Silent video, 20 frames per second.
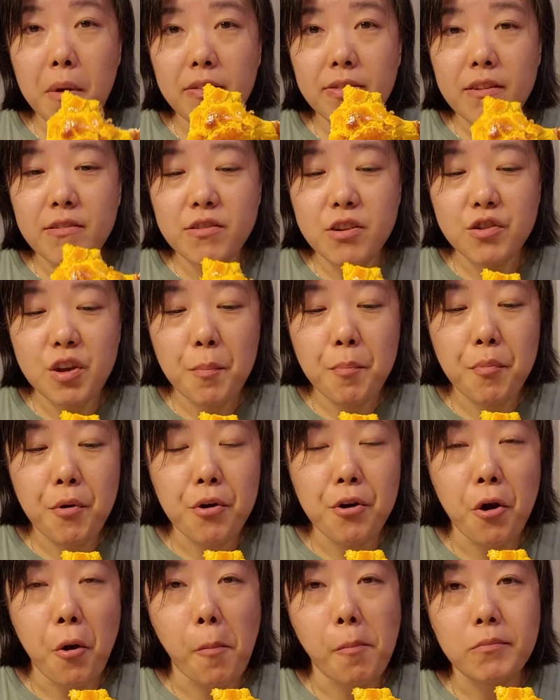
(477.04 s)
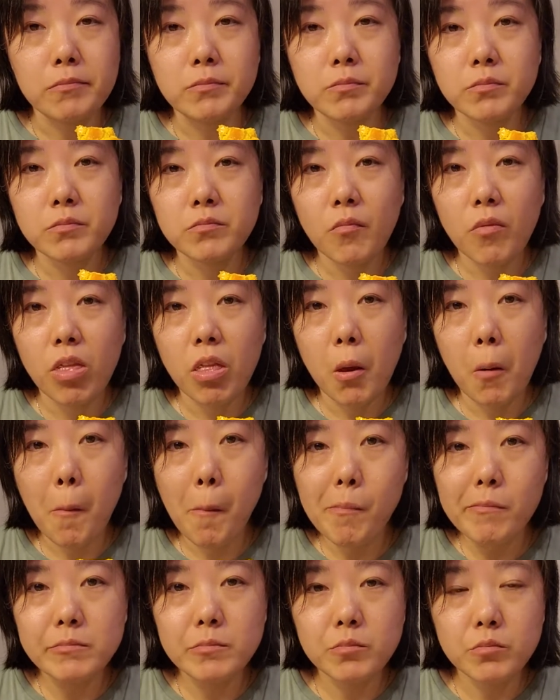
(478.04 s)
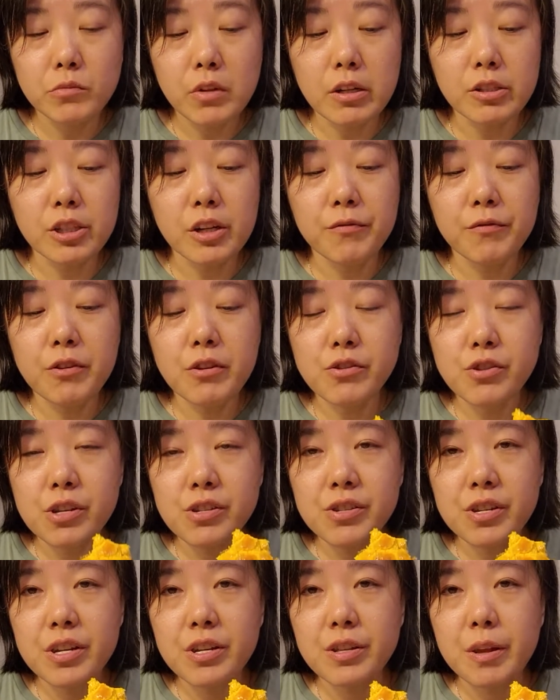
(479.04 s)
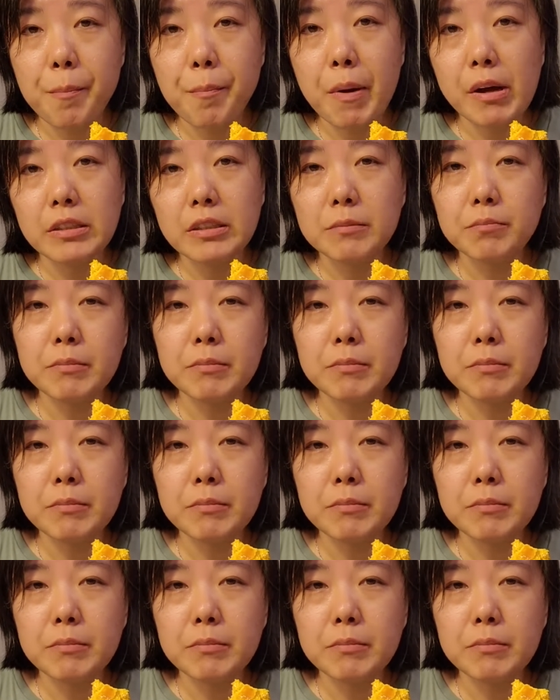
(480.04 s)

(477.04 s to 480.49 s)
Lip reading: And make this as a burger. Because if you just eat the